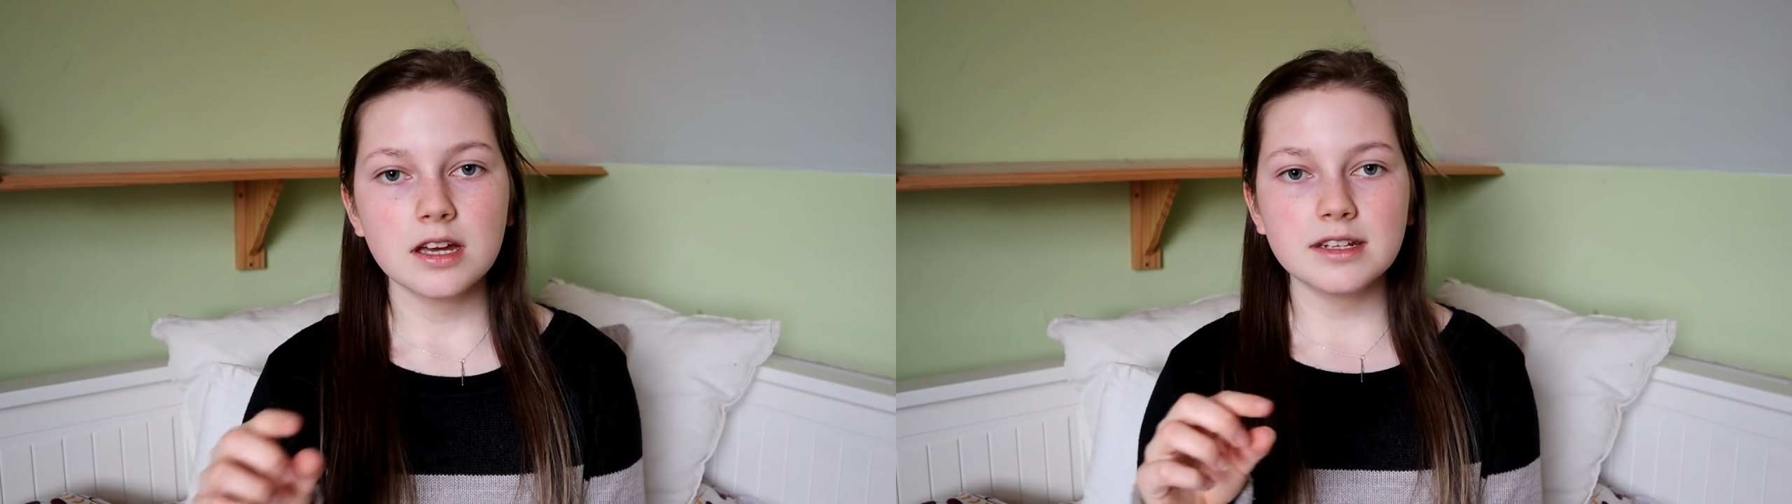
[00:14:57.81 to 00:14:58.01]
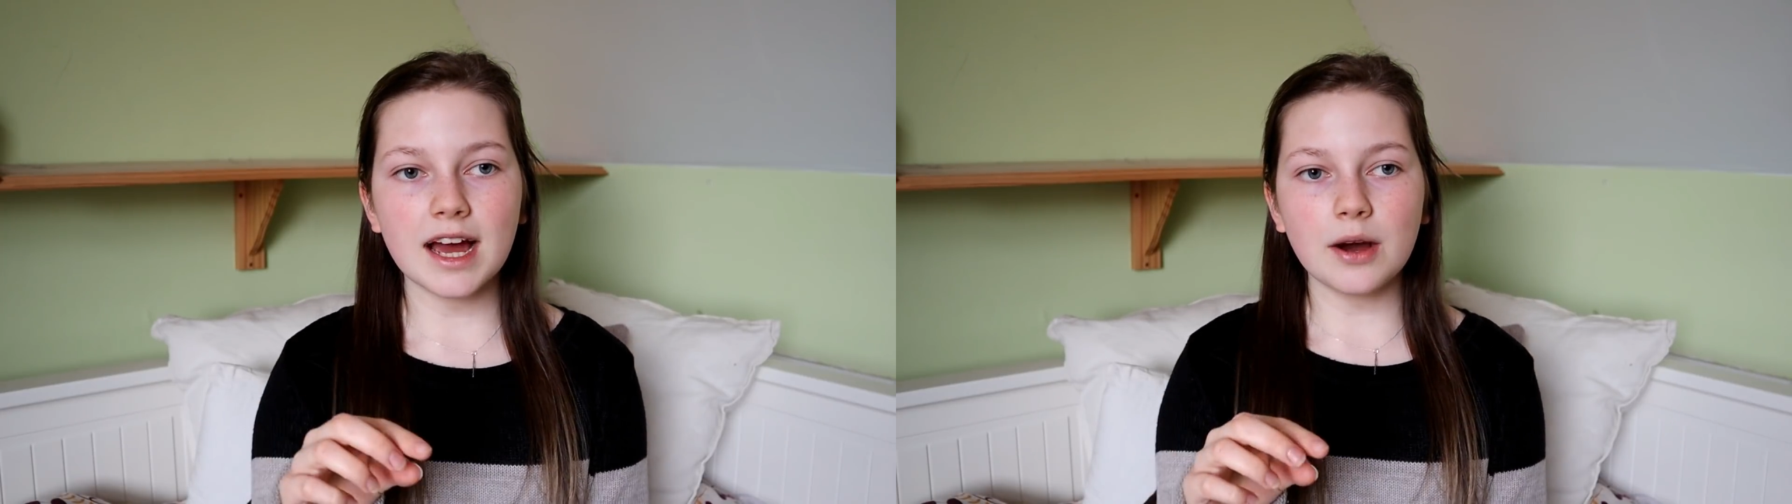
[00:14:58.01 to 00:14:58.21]

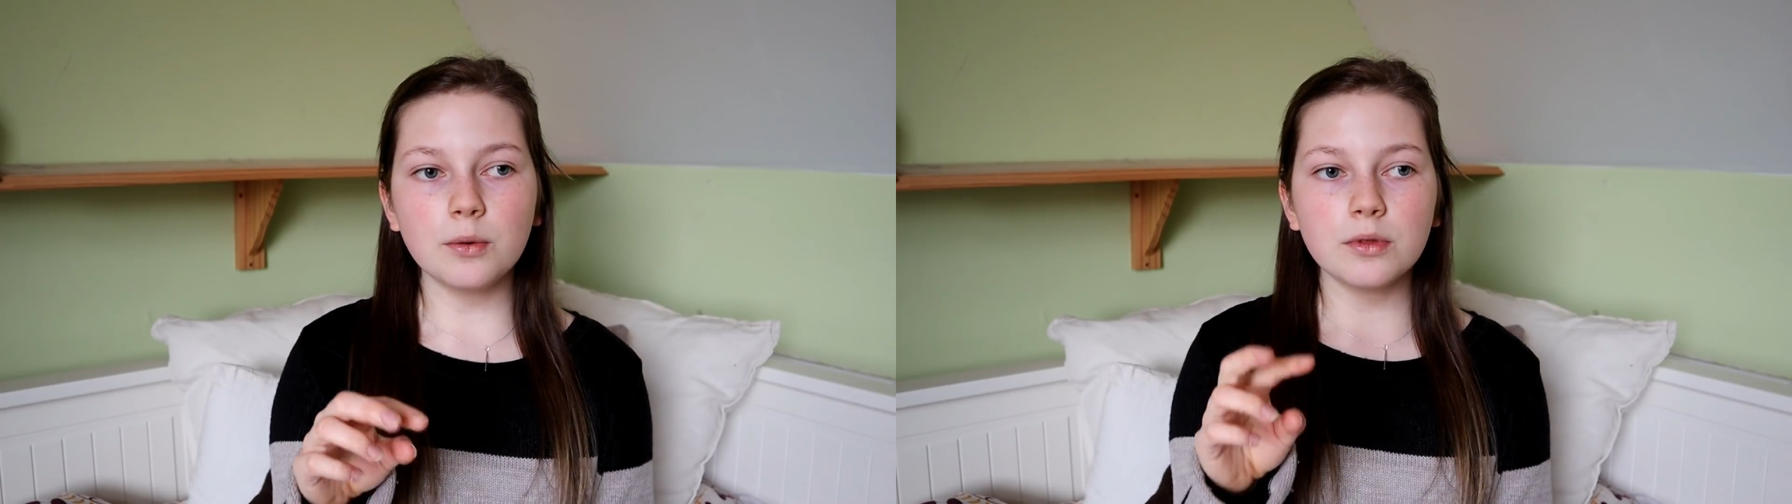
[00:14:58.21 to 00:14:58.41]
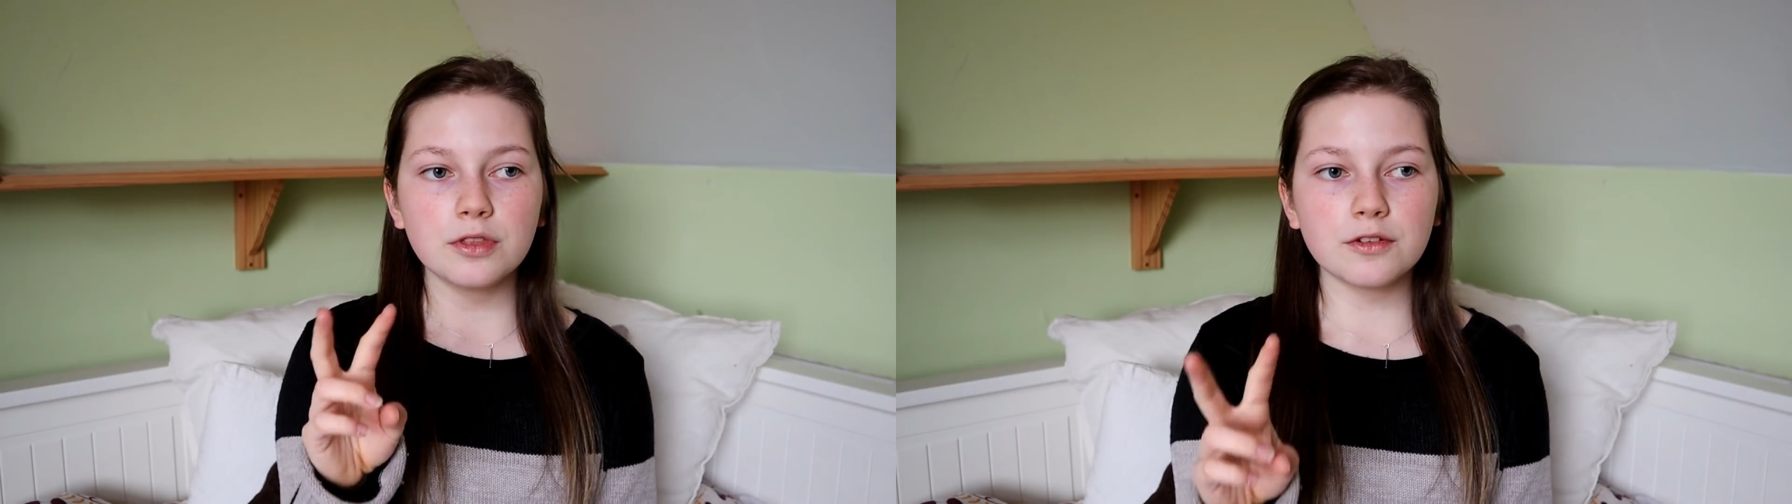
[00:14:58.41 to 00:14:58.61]

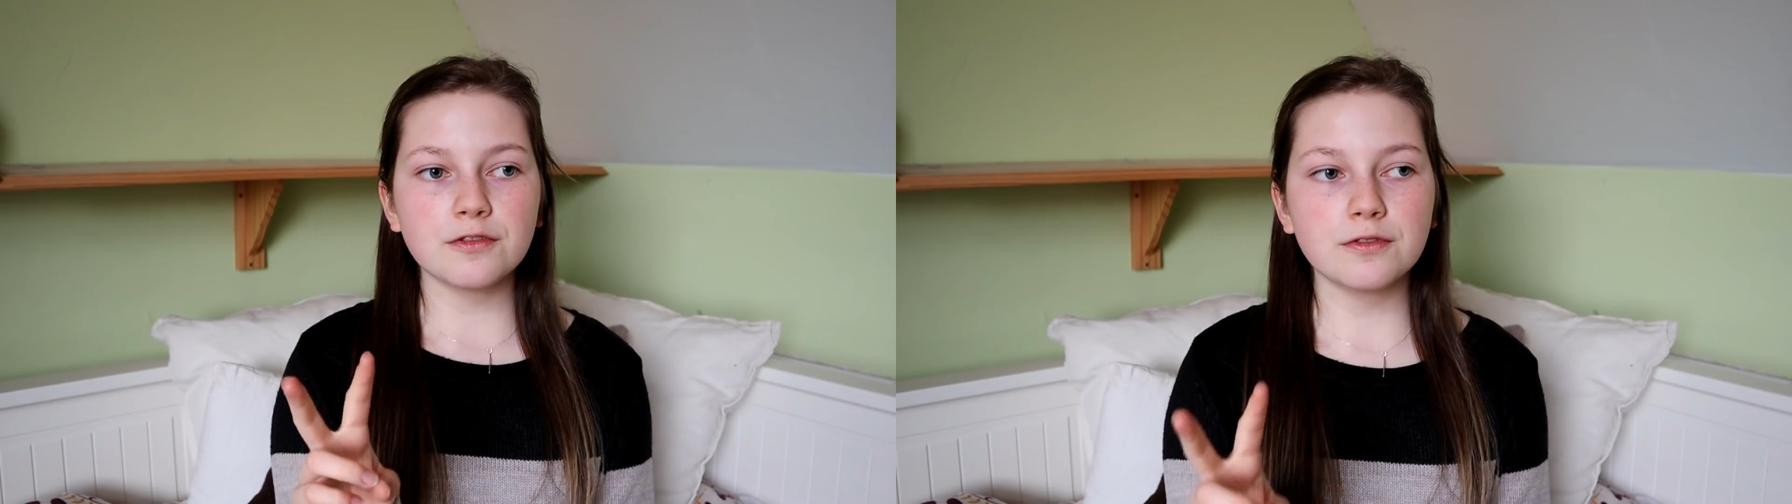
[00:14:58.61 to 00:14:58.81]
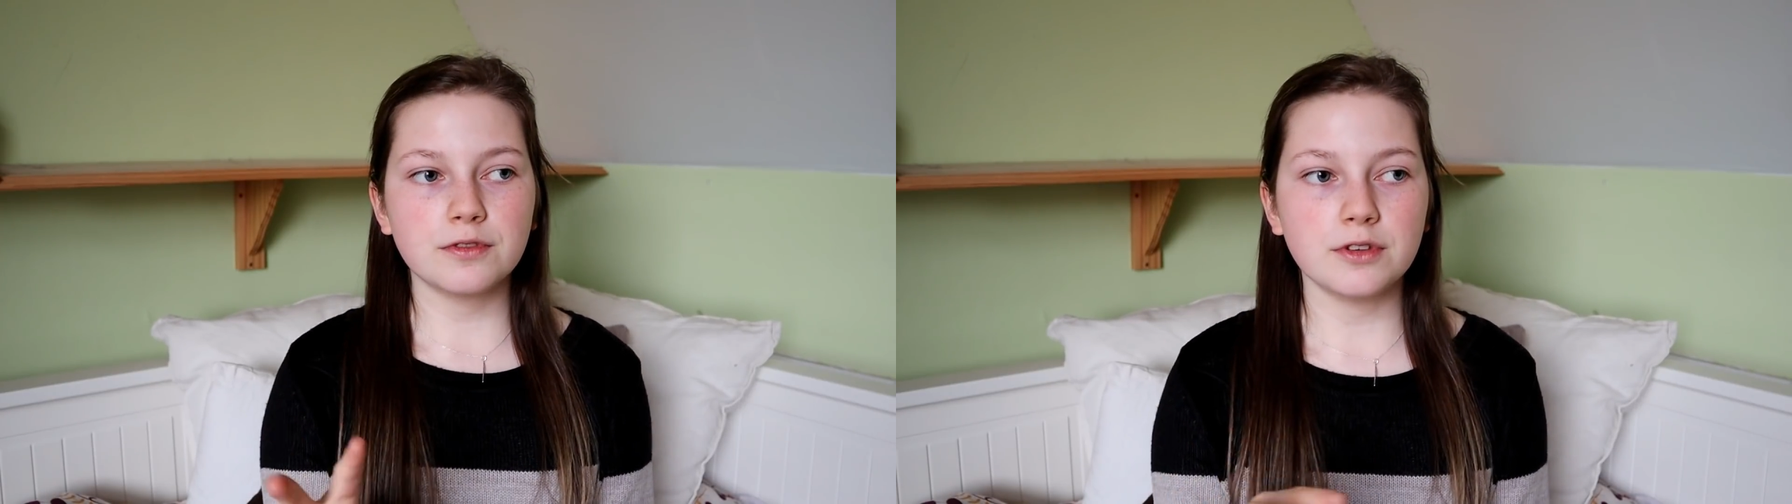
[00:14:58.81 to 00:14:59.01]
Now, the
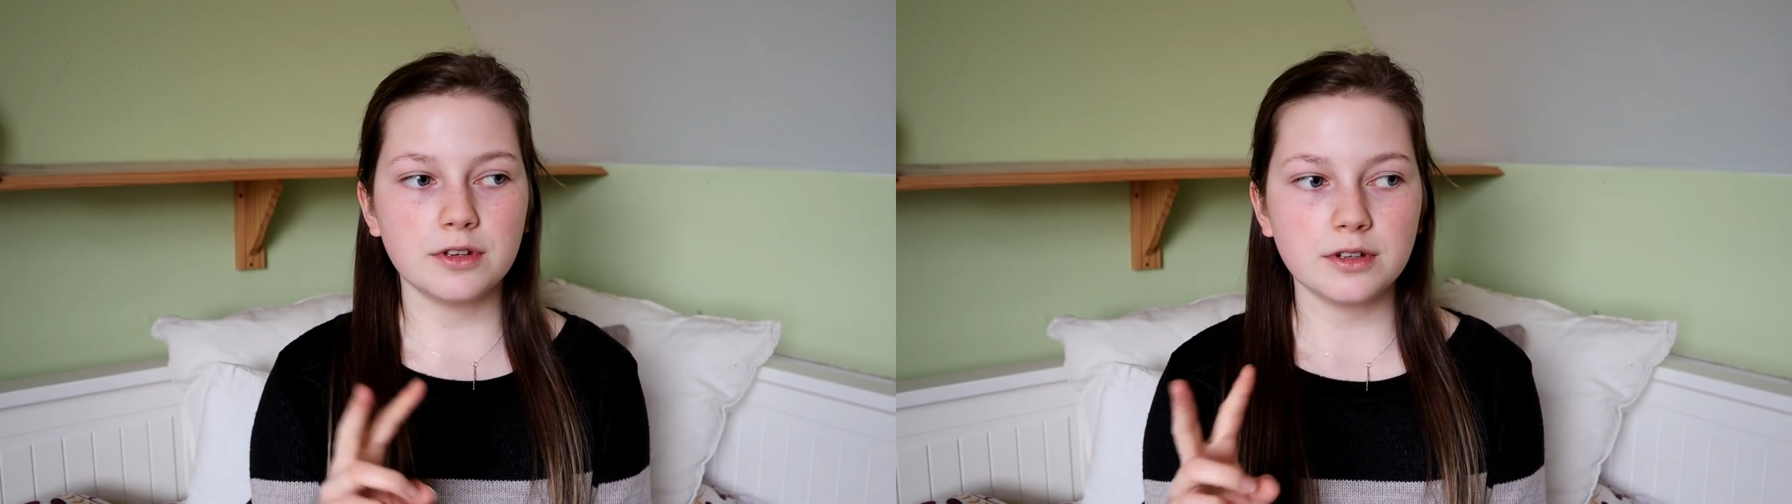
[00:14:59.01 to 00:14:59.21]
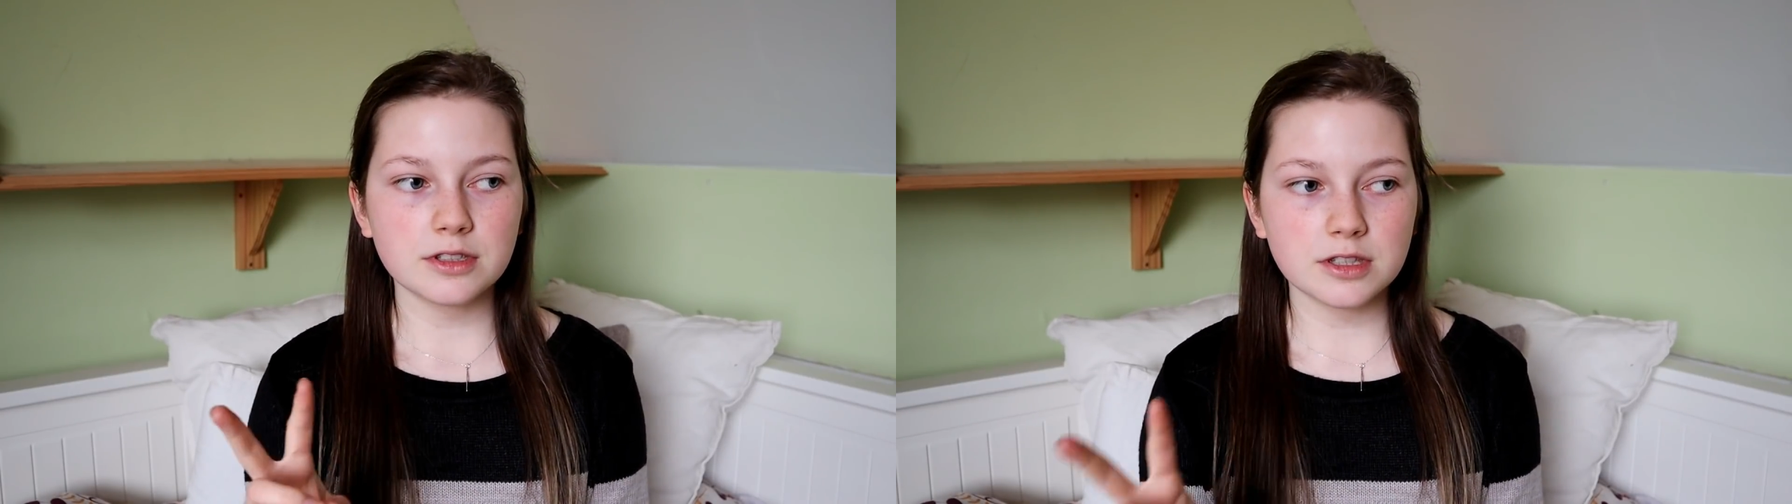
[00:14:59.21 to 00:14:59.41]

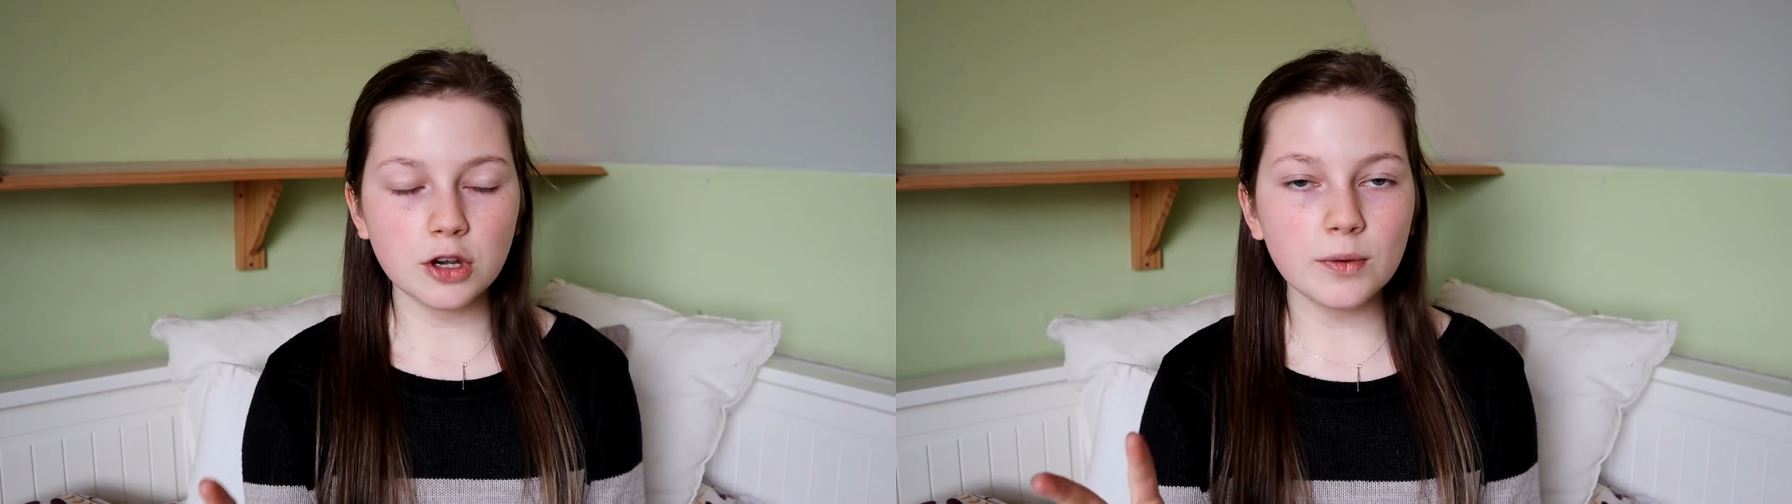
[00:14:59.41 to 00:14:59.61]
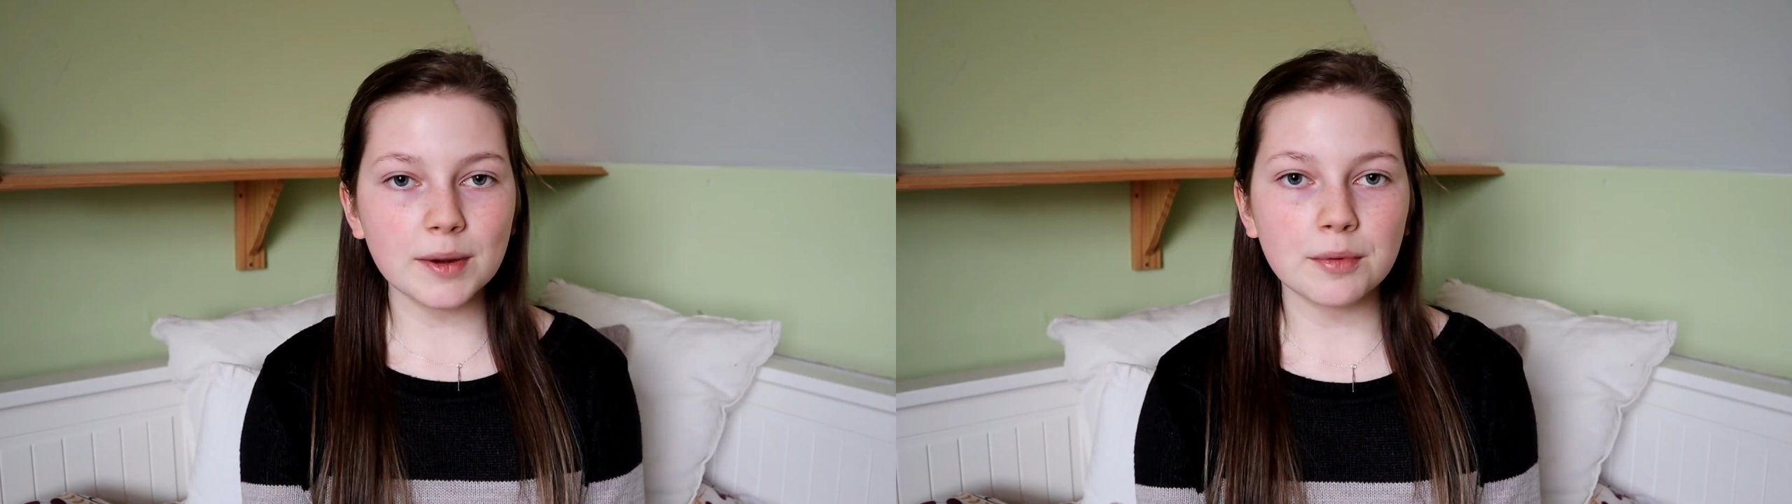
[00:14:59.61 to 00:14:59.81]

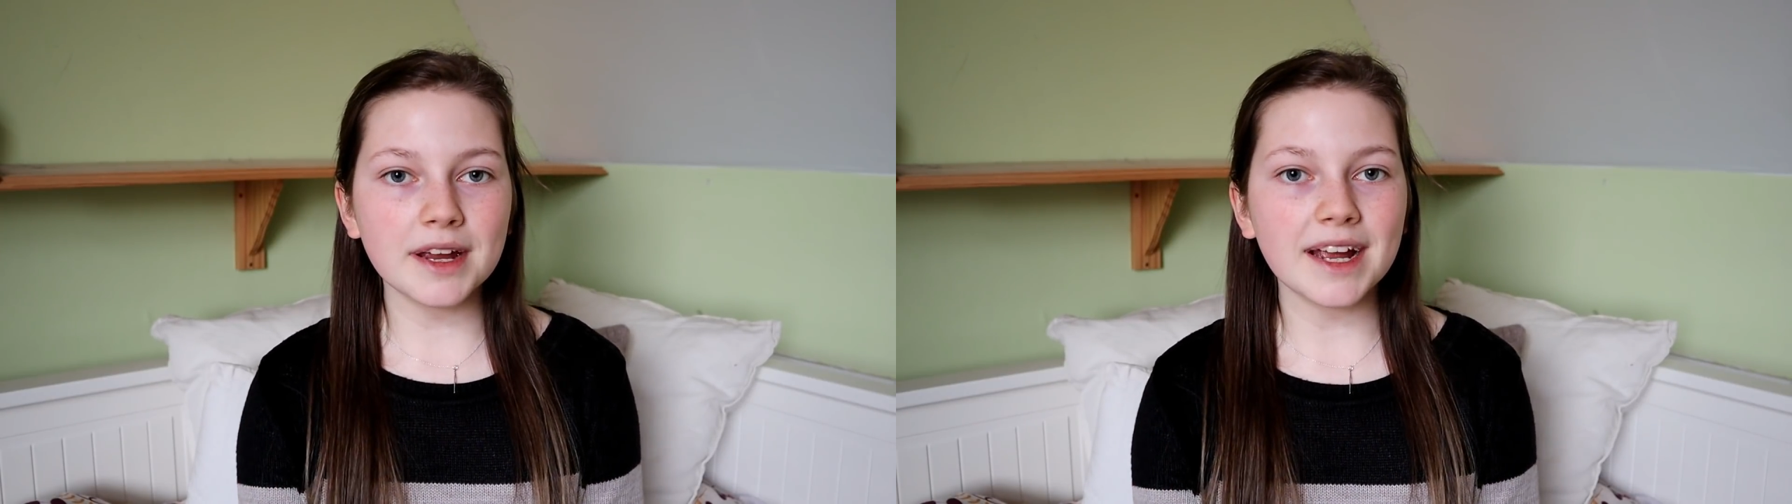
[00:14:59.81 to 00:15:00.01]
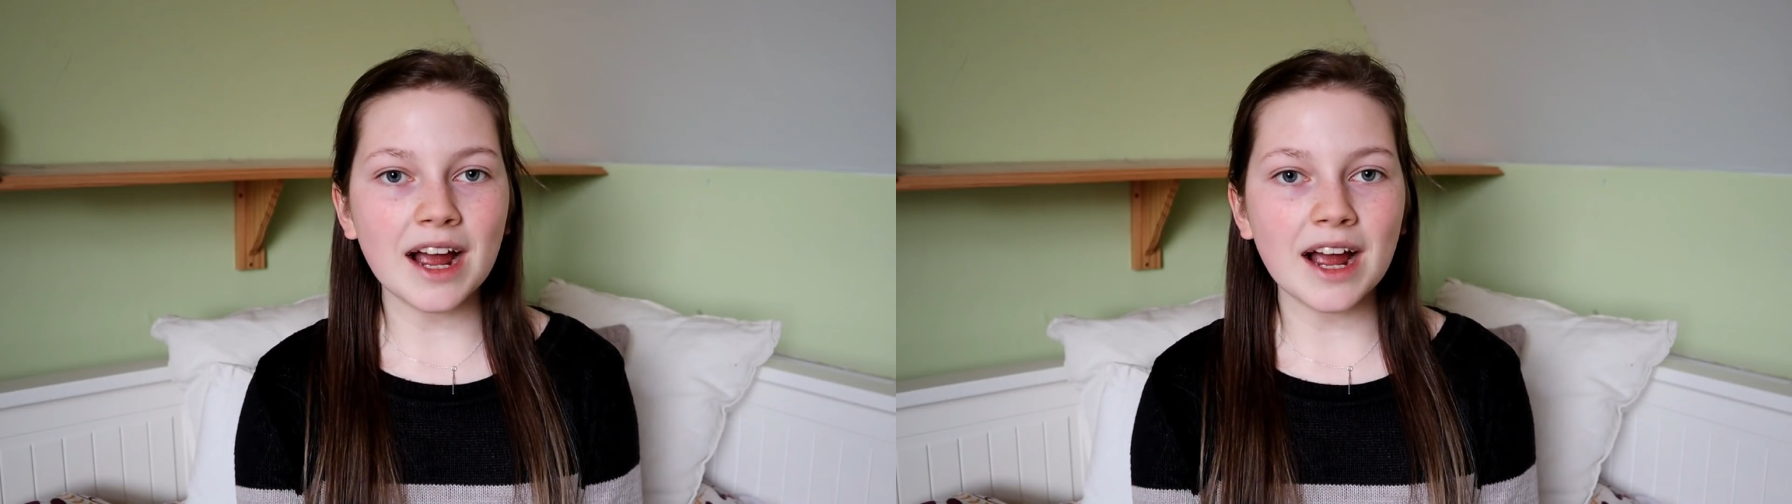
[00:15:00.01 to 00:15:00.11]
2-week break